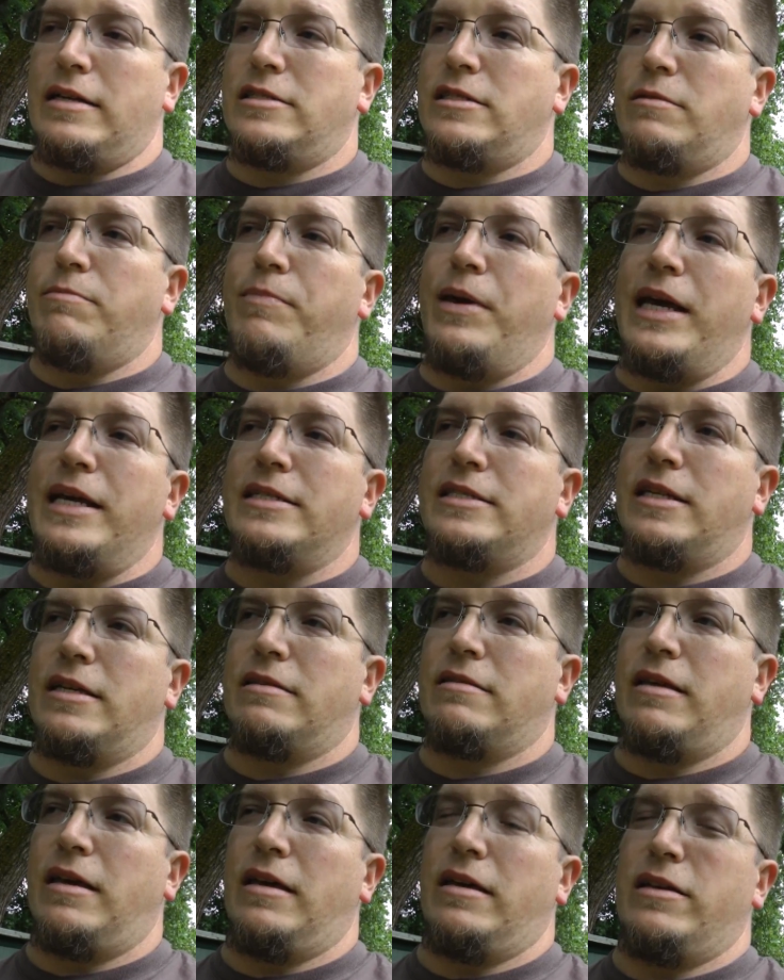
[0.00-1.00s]
the basic
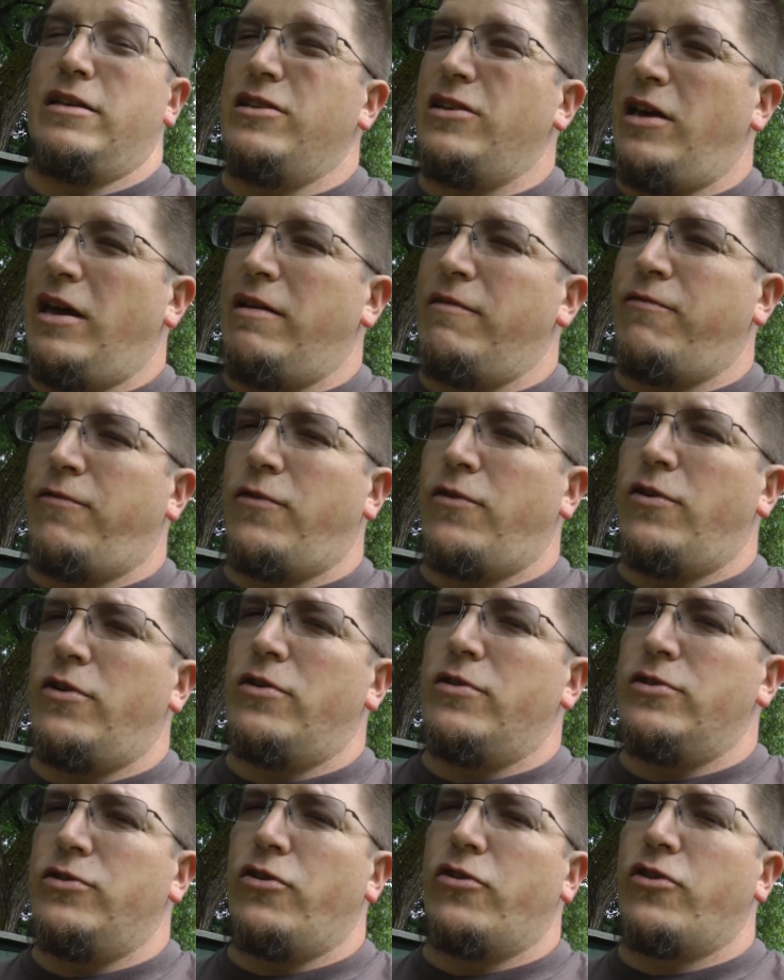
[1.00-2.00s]
thing. And
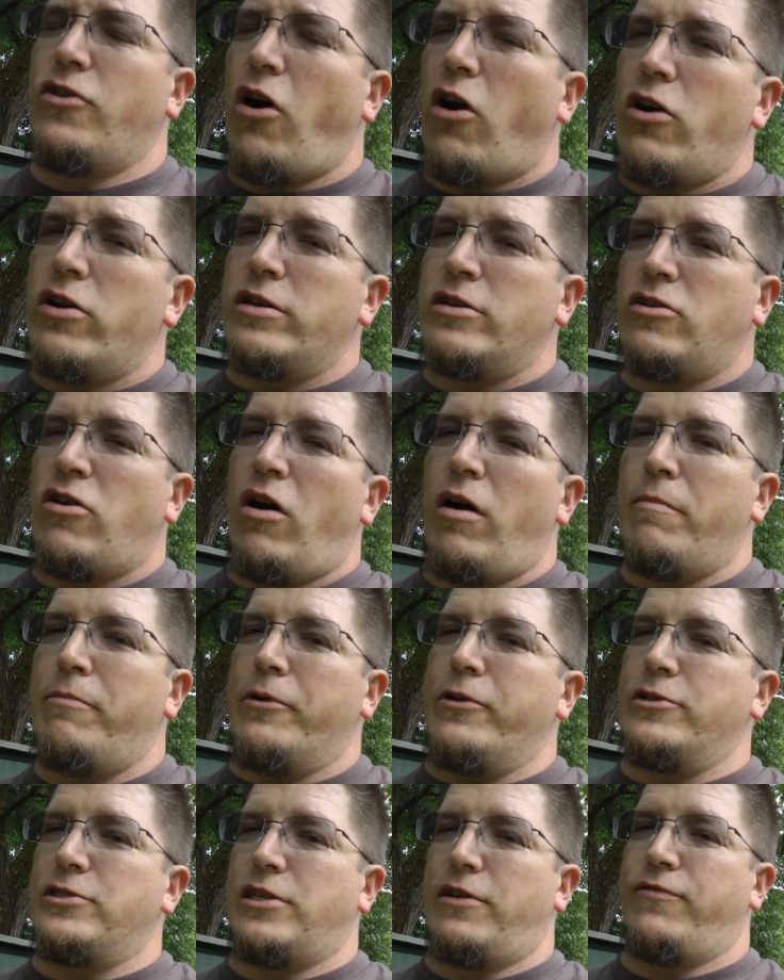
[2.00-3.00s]
for your garden
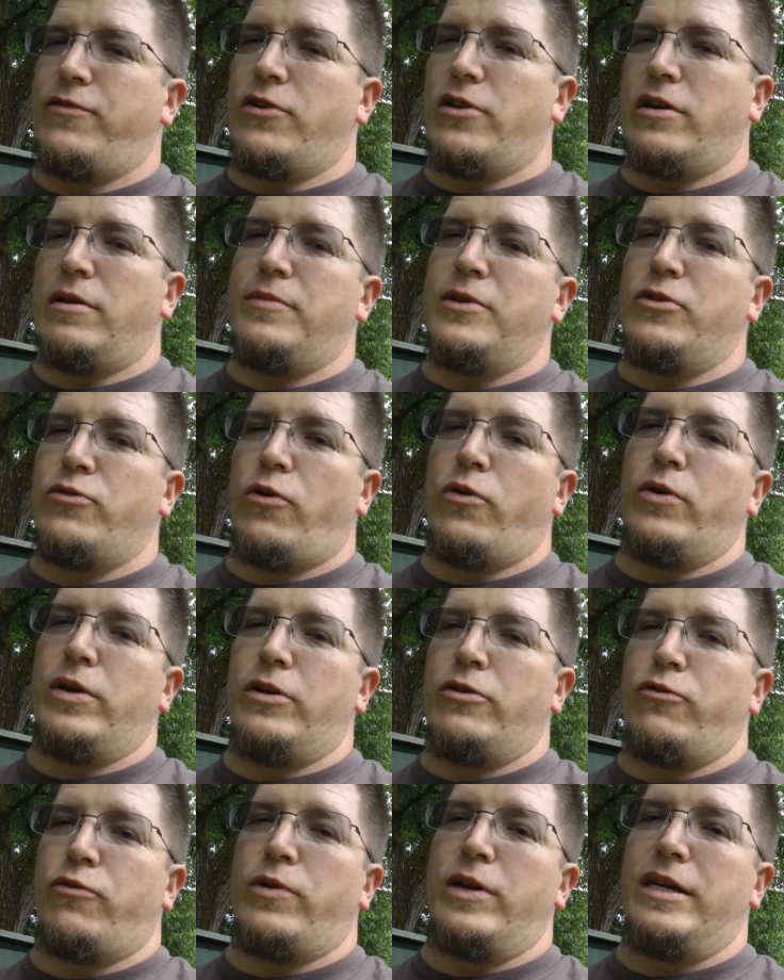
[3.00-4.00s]
compost, if you're going to be
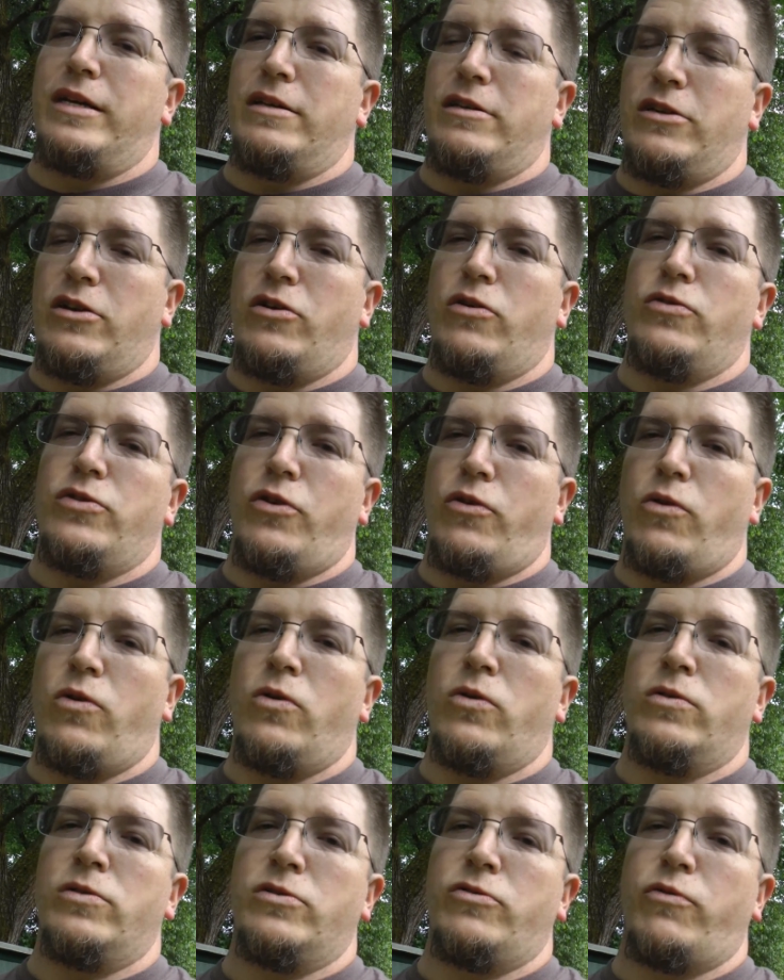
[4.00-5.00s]
growing green, your
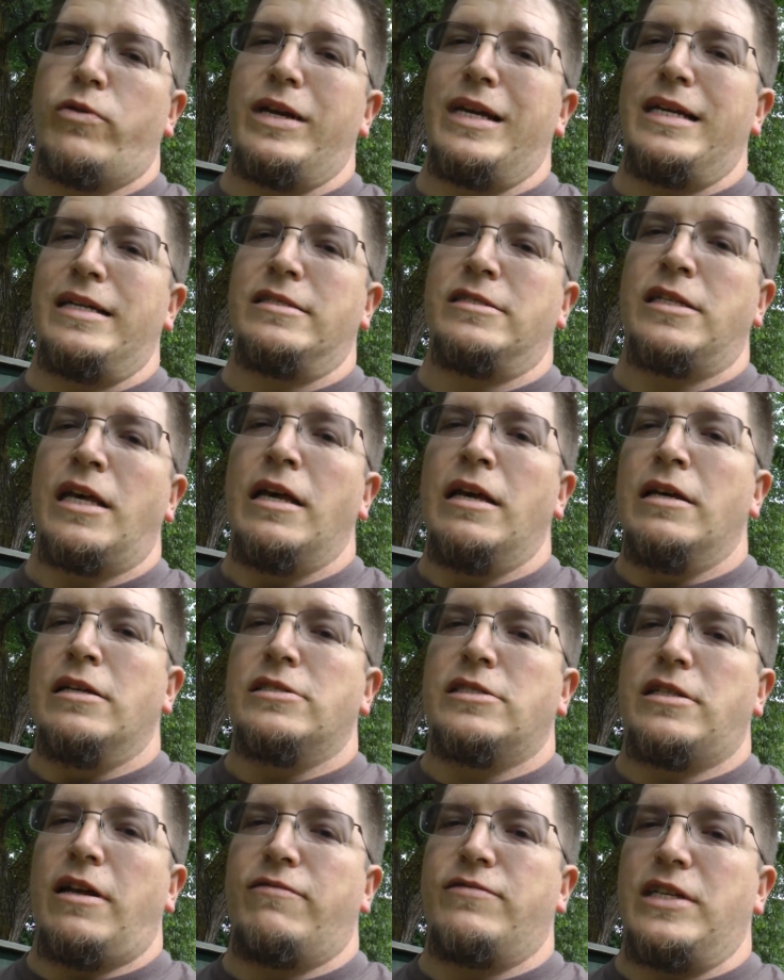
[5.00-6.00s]
own greens,
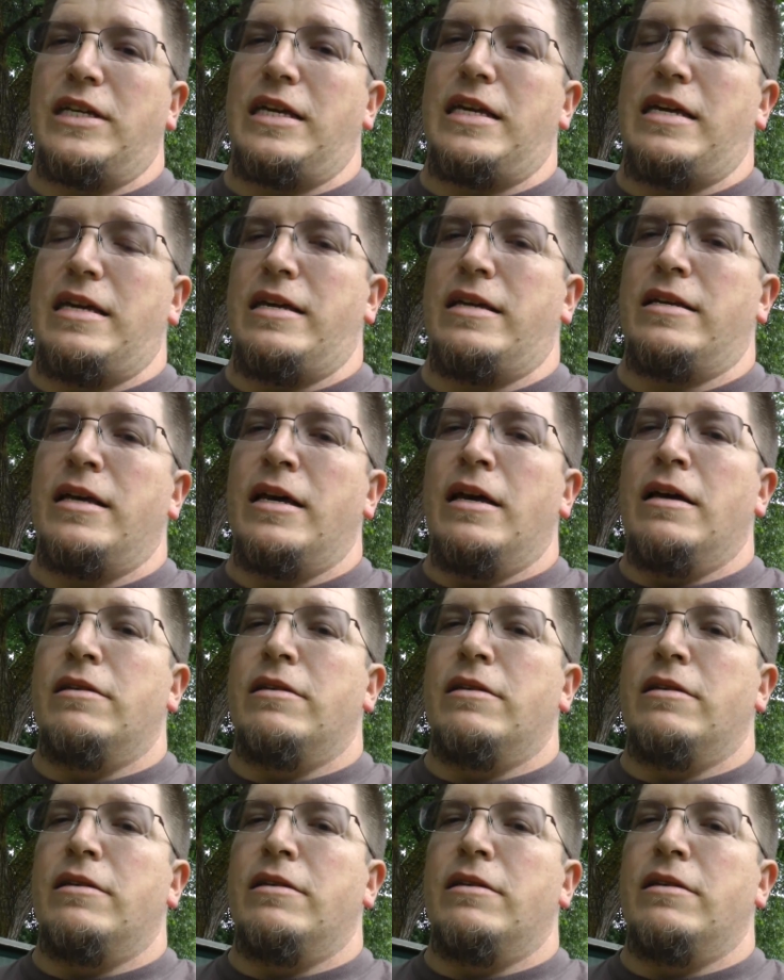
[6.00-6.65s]
stuff to eat,